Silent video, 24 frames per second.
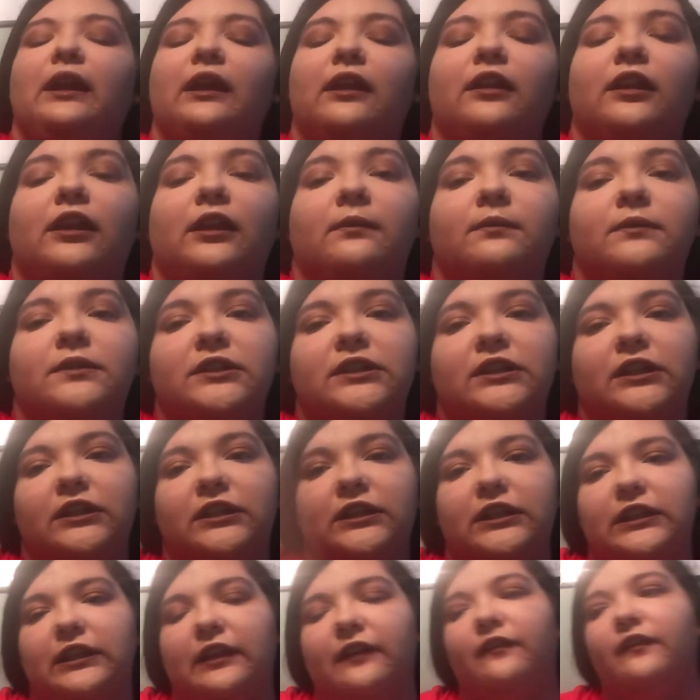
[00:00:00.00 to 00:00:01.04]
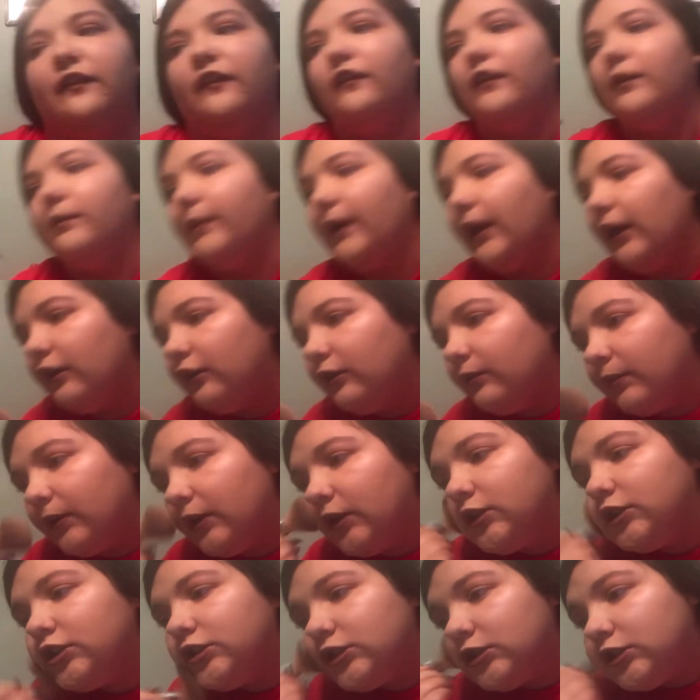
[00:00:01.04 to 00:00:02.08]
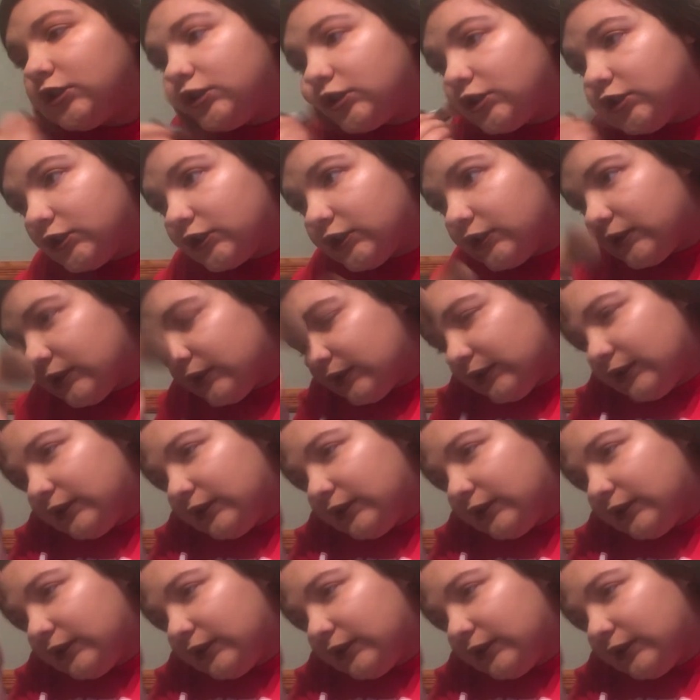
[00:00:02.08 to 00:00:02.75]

And I'm just gonna take that powder brush and just